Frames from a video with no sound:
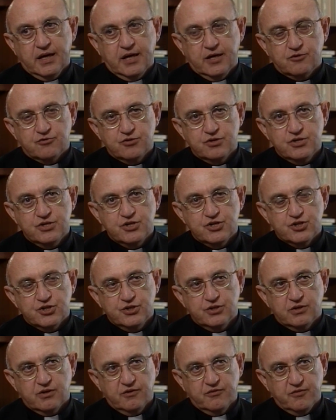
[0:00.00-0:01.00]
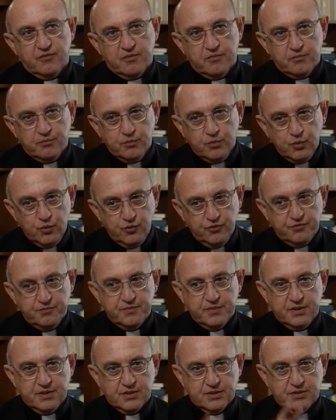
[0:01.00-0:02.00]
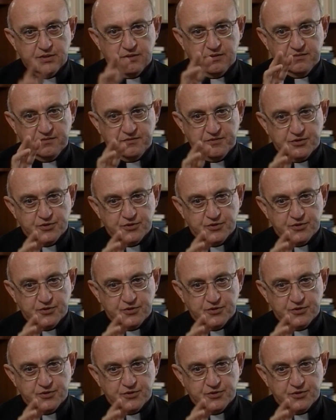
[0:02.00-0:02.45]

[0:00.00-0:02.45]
tradition of a movement of